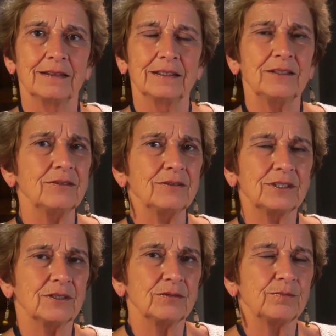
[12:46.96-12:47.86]

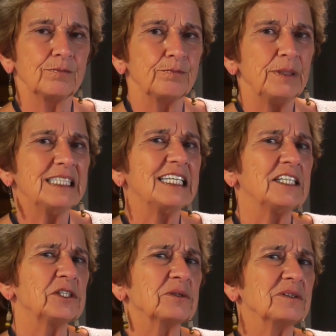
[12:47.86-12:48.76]
So be
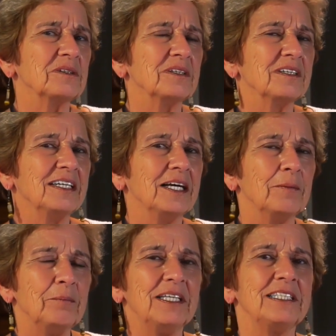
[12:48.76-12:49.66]
intentional.
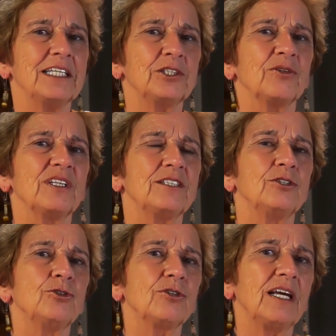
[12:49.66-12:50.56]
Be intentional. This
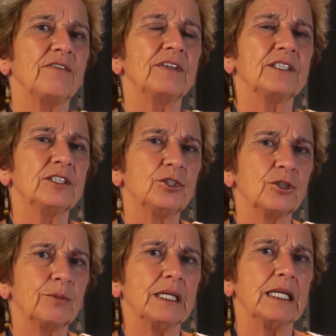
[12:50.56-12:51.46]
is your life. This is
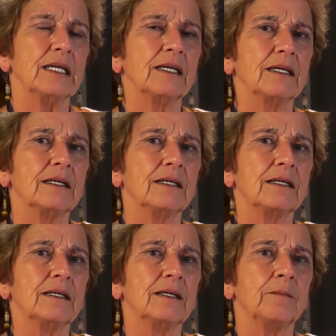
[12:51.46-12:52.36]
your money.
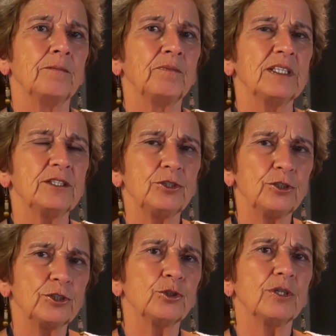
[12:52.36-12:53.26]
This is
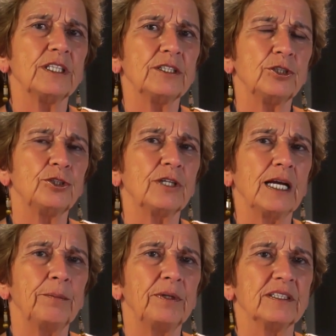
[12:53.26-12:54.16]
your joy. This is your
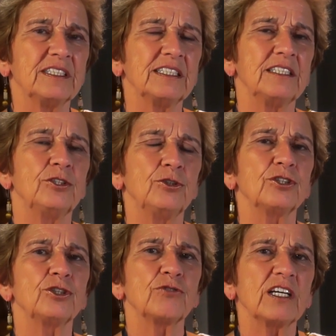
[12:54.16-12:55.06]
happiness. This is your
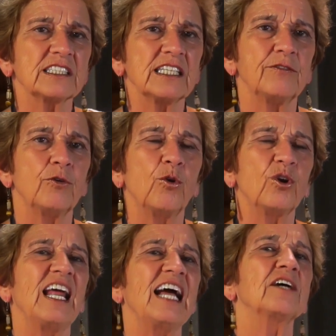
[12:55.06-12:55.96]
stress level
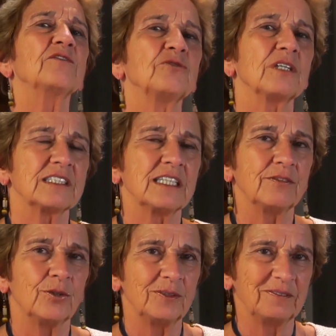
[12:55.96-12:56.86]
or lack of stress
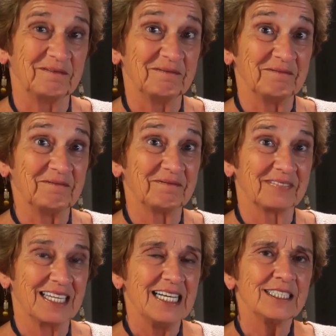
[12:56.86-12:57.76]
level.
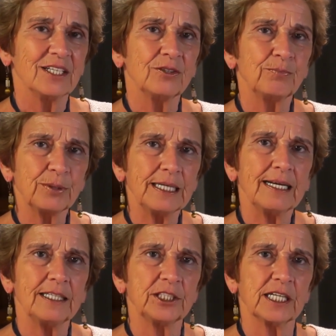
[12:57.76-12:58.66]
So print
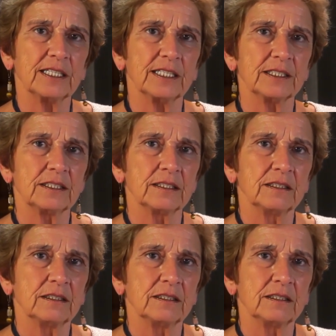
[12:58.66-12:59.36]
out a checklist.